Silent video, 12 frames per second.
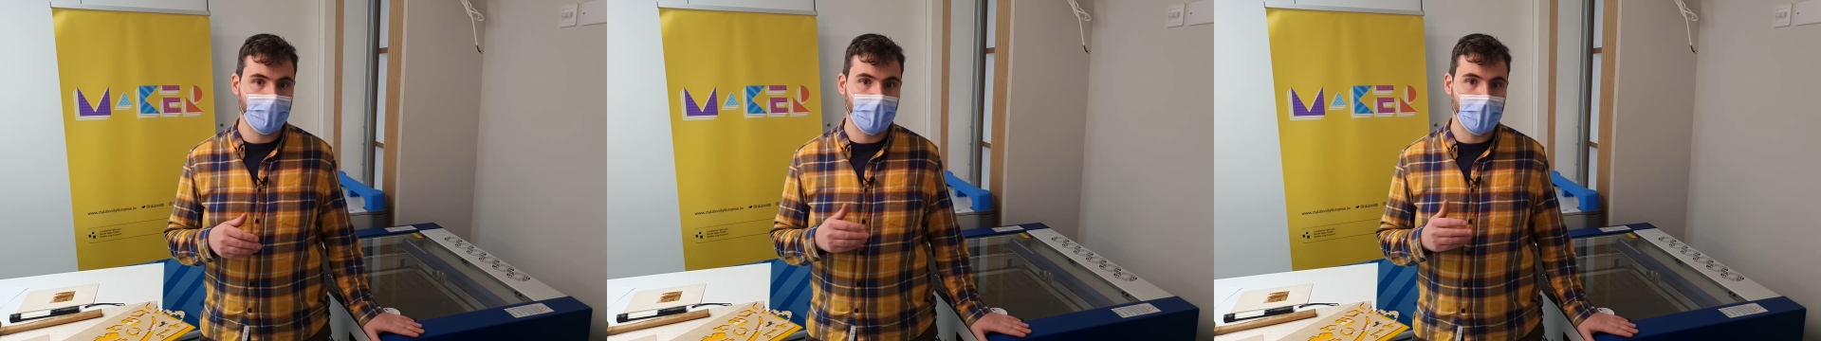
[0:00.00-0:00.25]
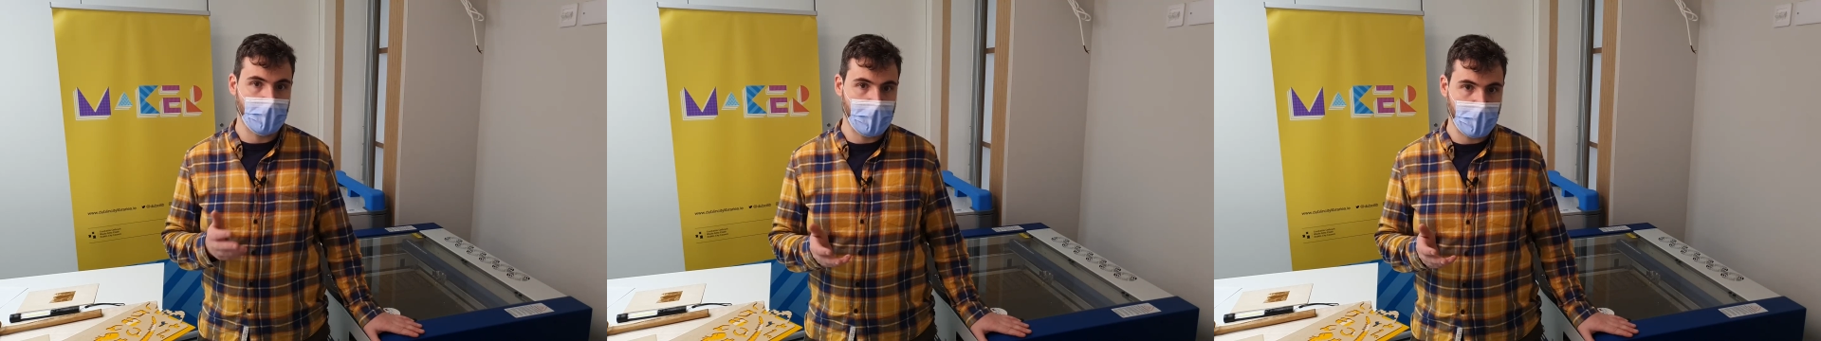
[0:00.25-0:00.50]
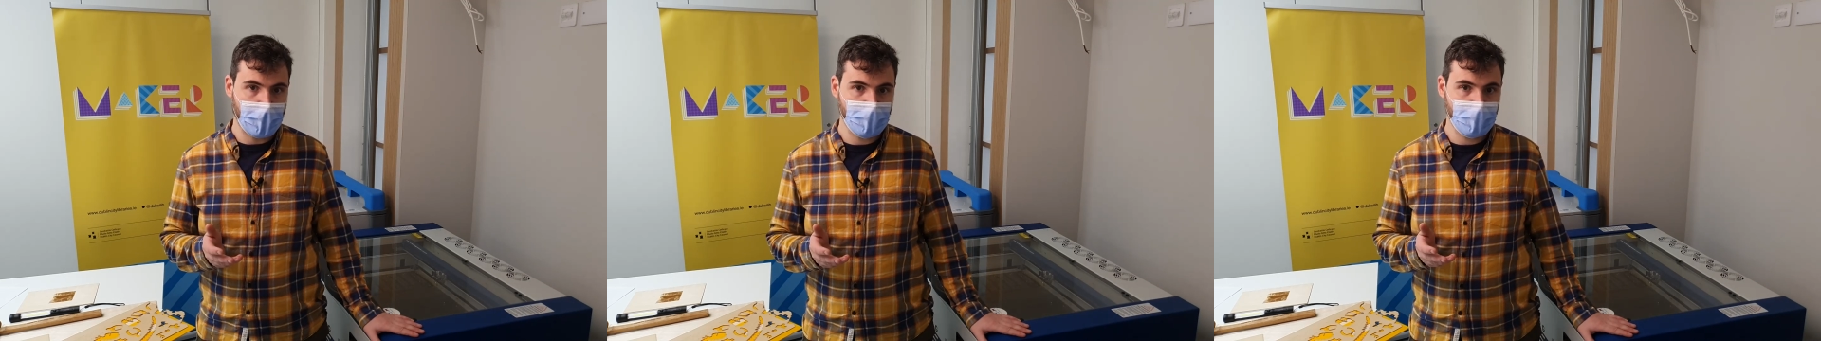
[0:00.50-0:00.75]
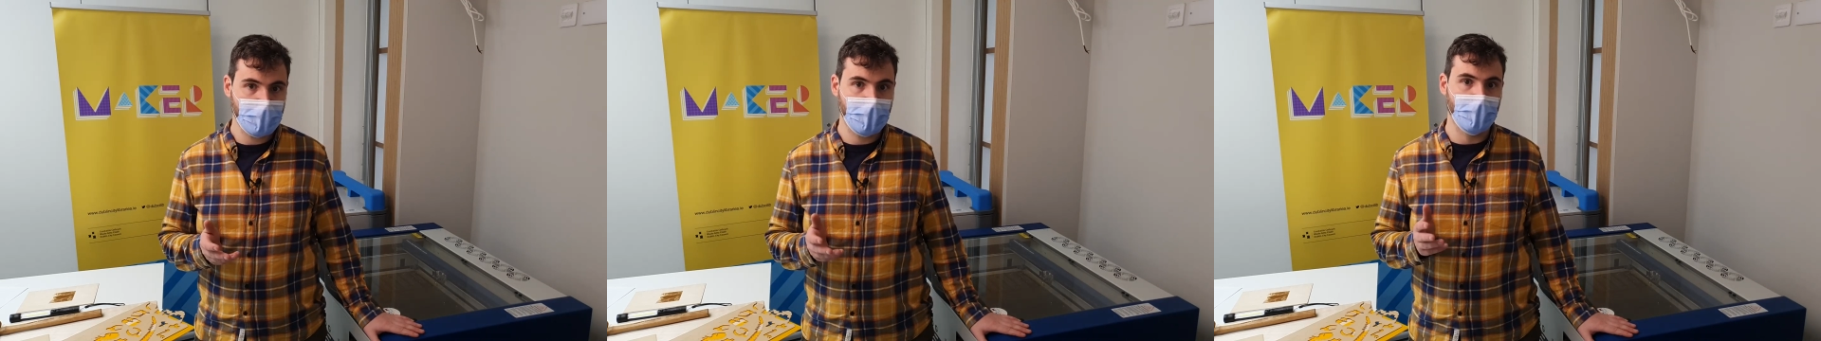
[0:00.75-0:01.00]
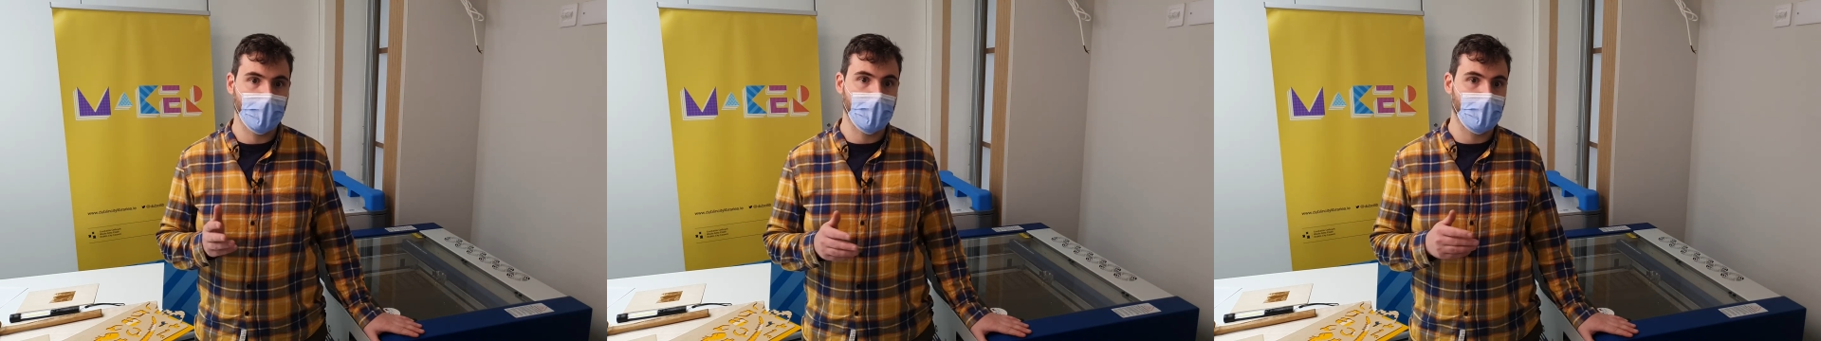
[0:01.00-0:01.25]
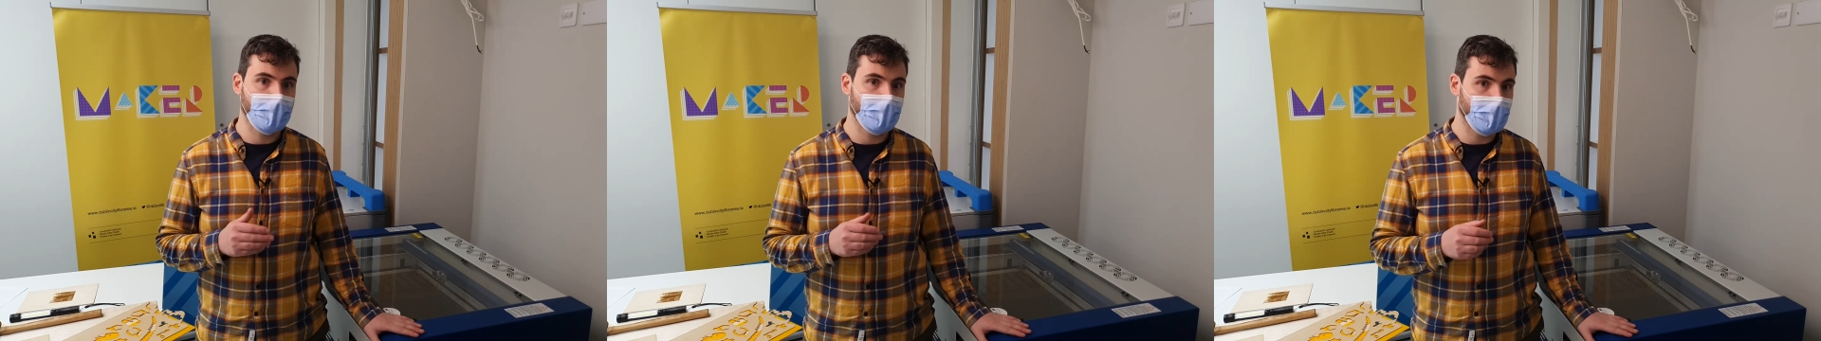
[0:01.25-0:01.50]
glass, giving it
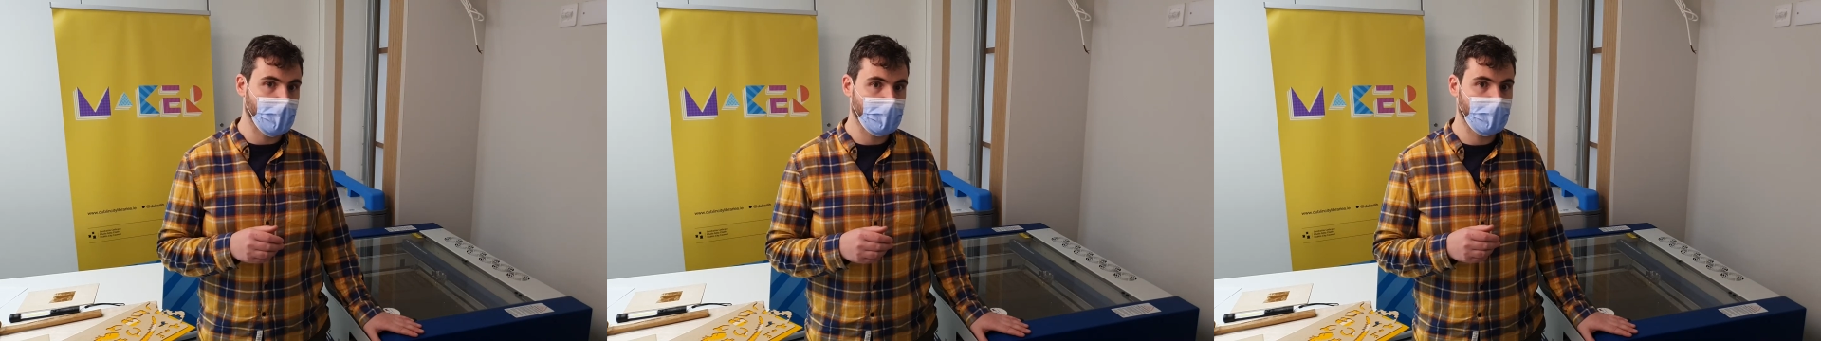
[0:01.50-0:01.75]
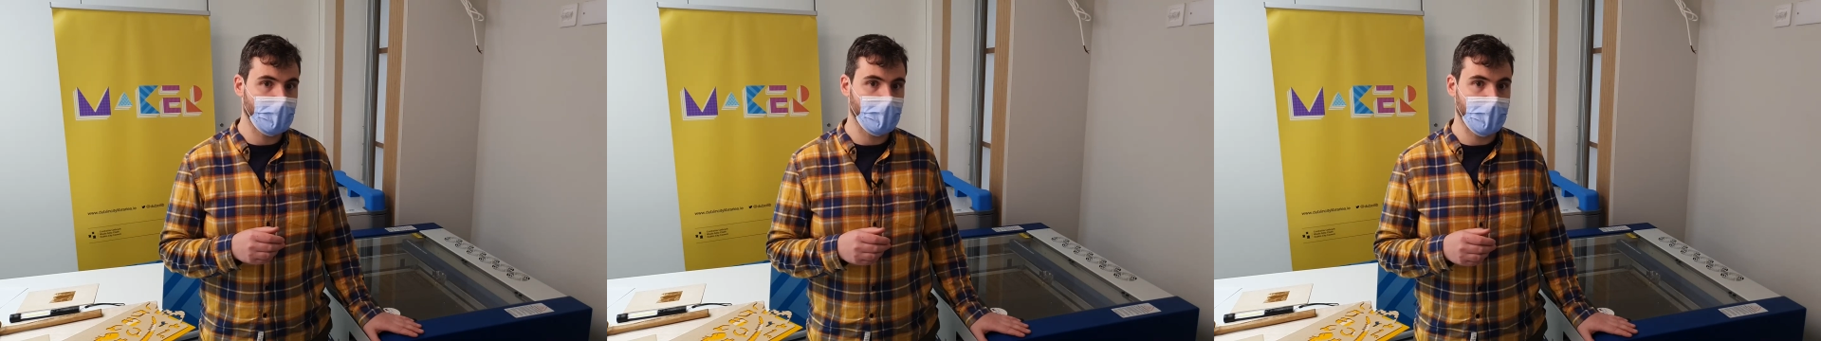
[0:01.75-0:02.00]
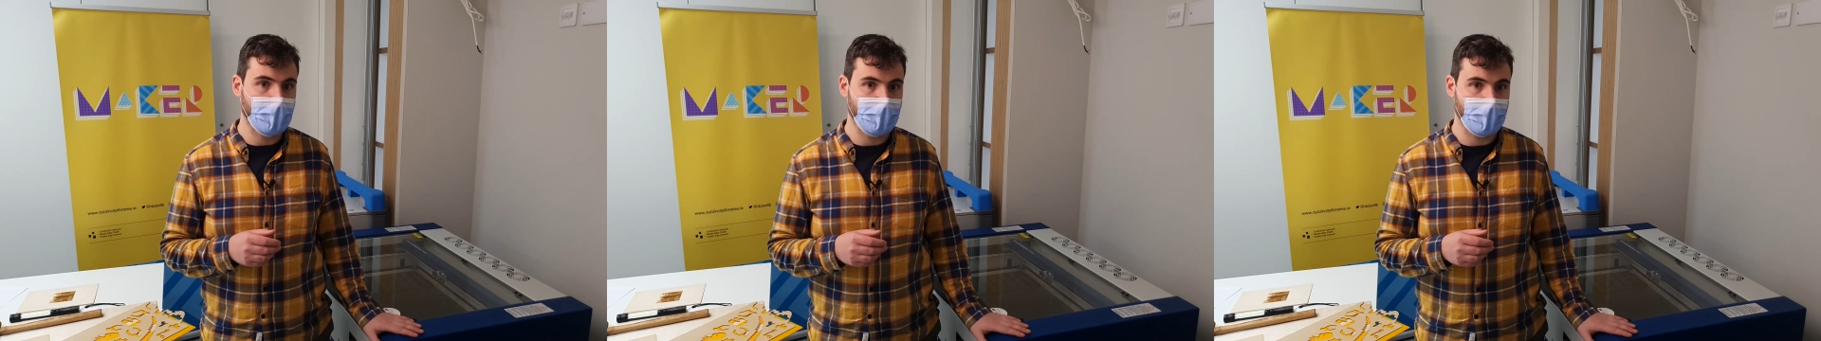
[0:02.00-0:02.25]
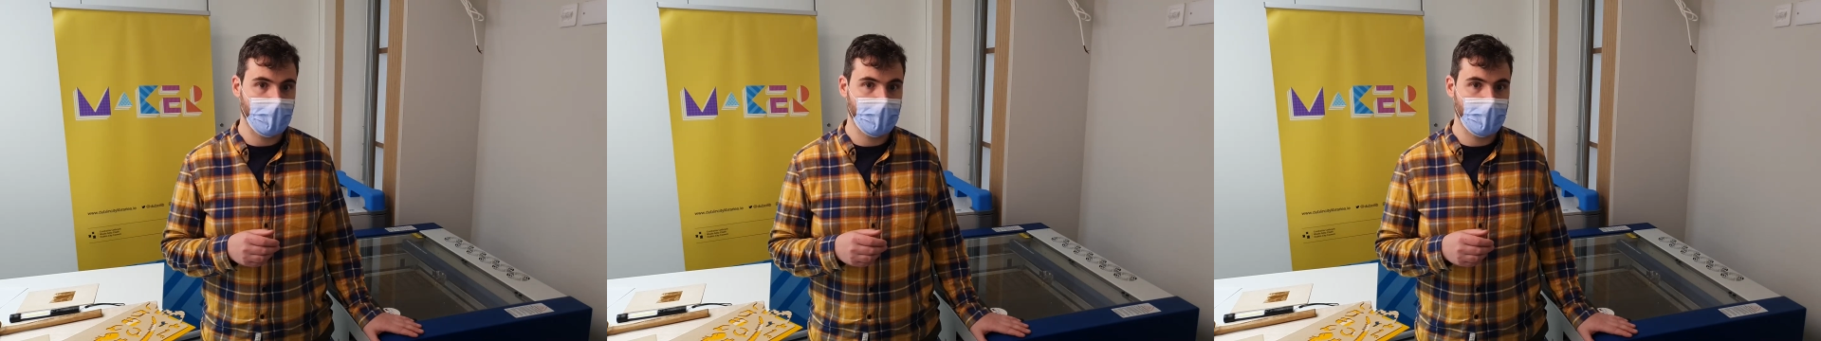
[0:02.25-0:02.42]
a frosted appearance.